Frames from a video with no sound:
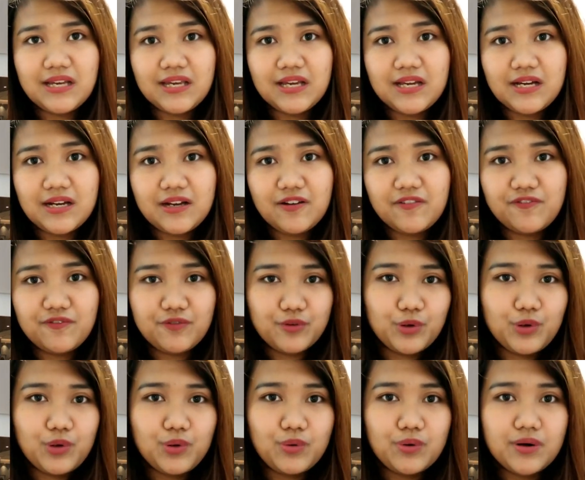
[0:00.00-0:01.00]
like a
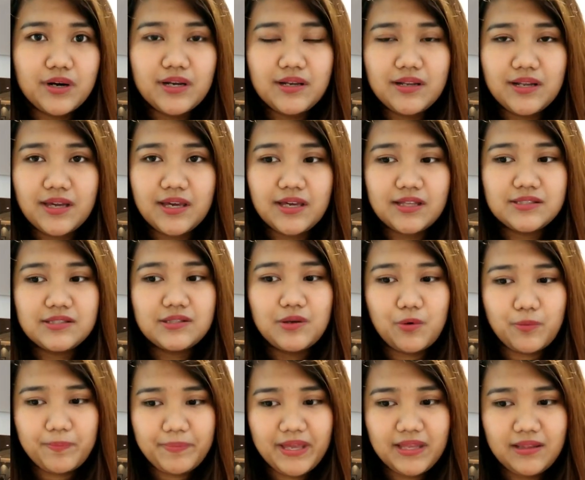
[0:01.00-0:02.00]
food court, like it's
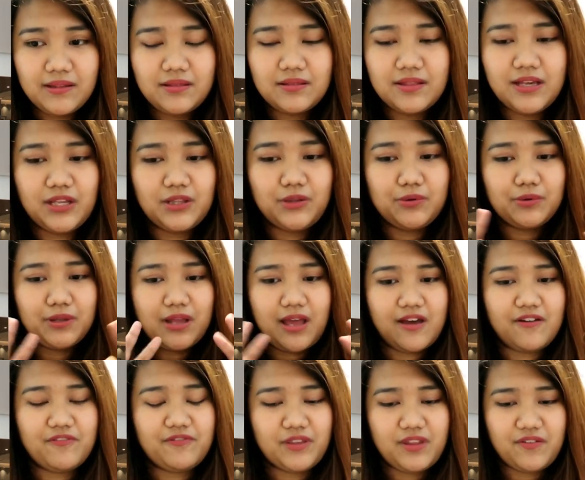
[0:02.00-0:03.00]
open, they don't
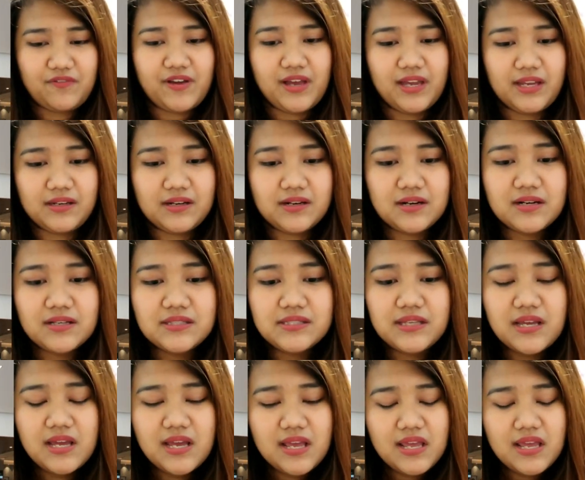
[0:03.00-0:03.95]
have dividers,